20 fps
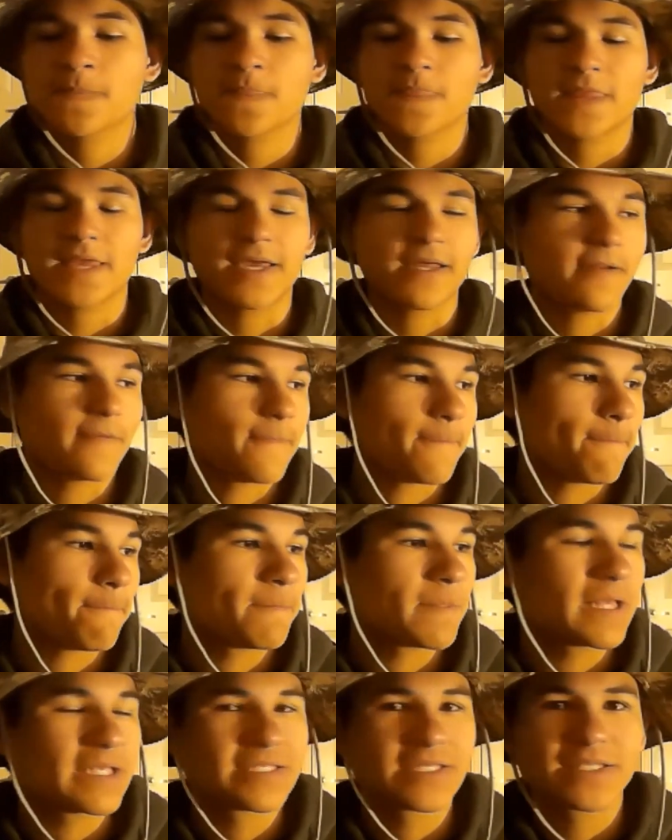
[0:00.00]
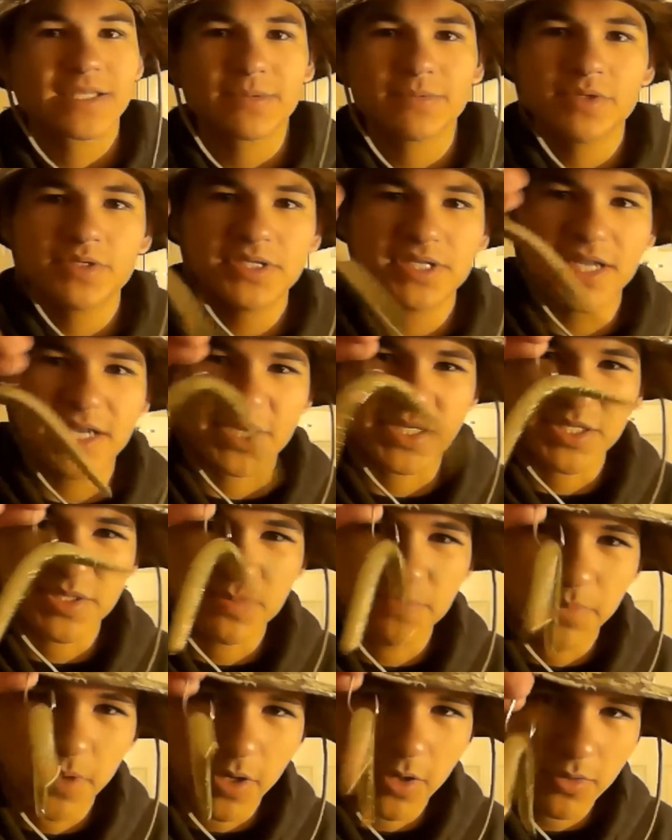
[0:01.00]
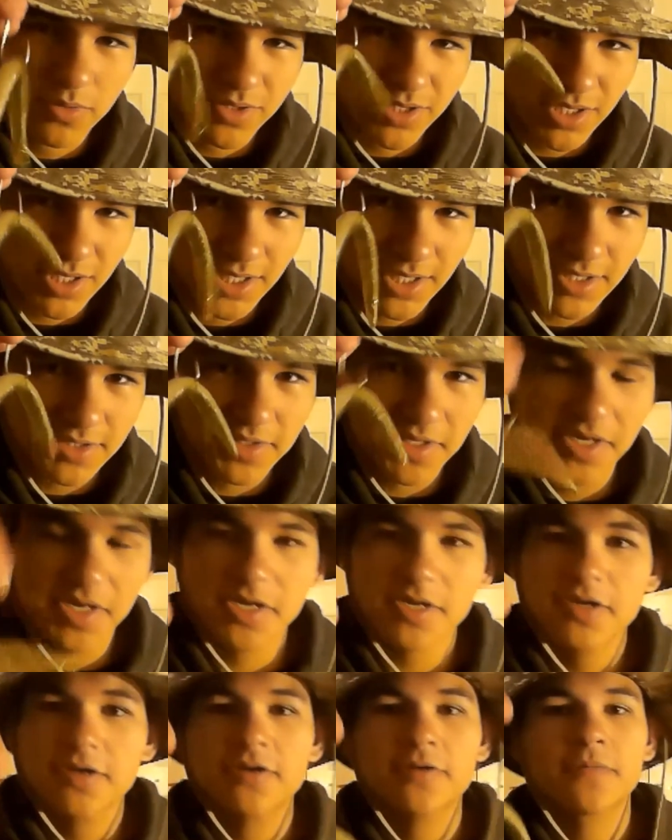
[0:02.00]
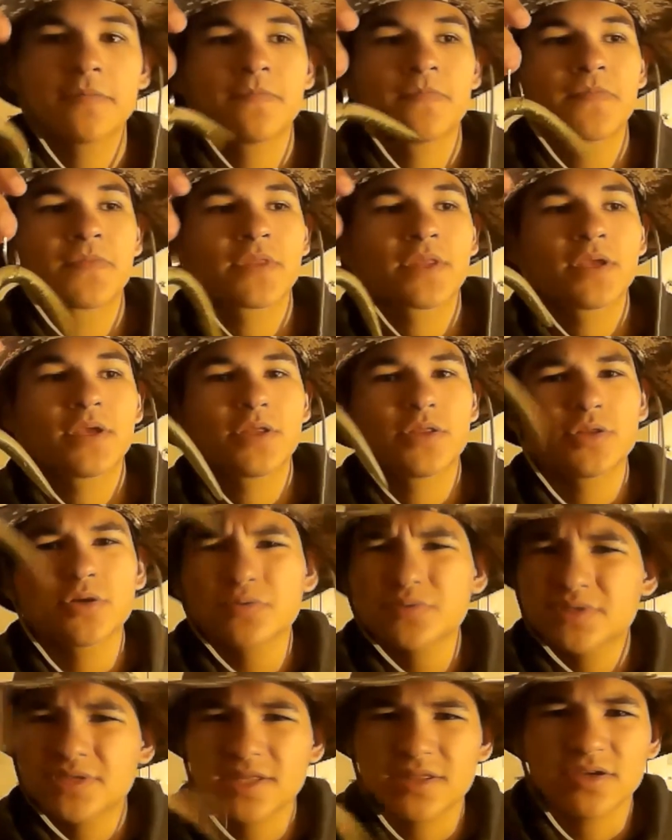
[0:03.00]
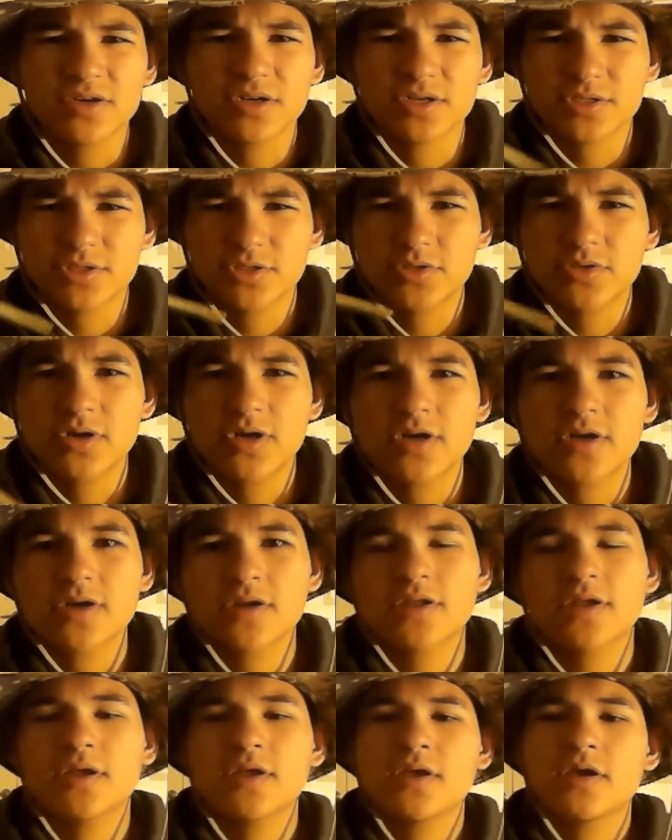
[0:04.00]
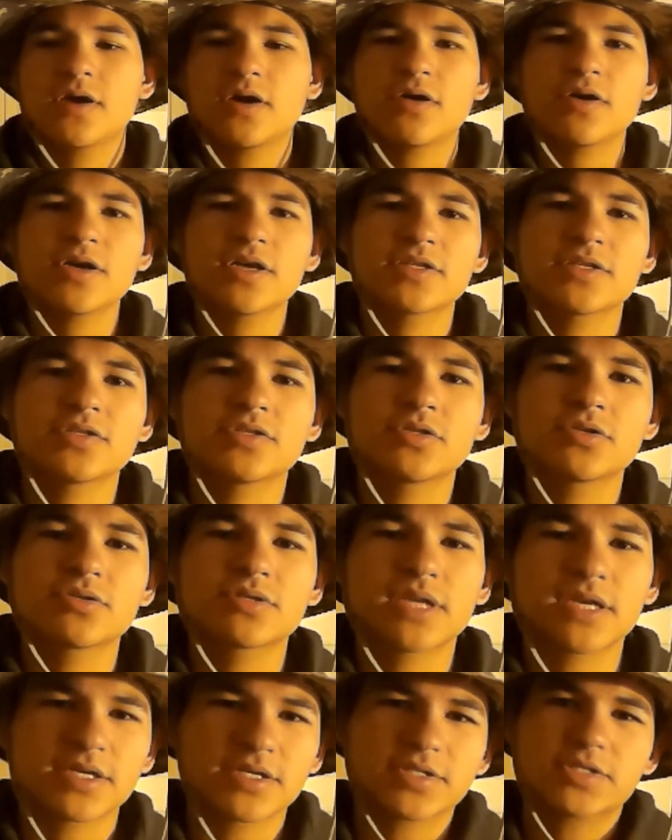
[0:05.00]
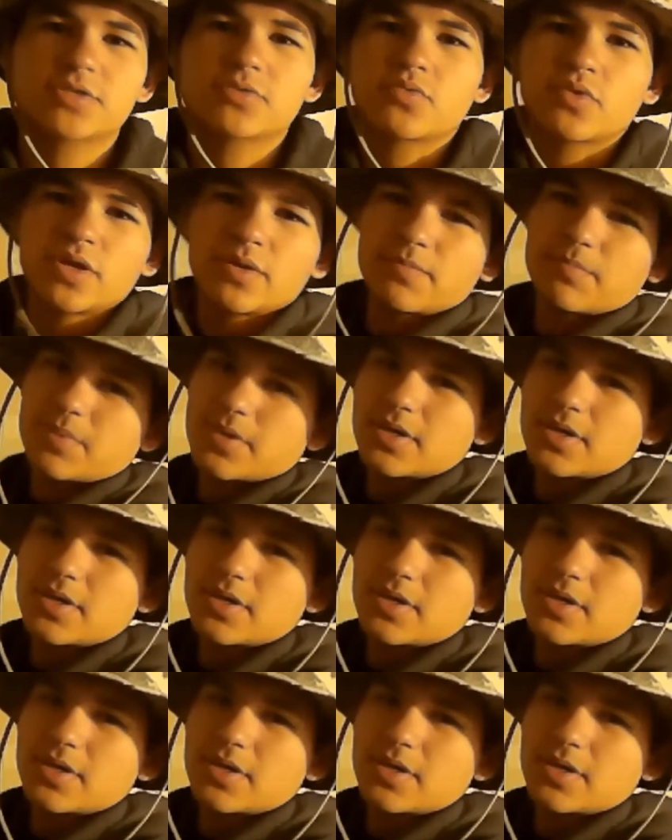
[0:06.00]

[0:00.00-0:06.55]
And since I'm using exposed hooks right here, don't set the hook too hard. All you have to do is like a sweep.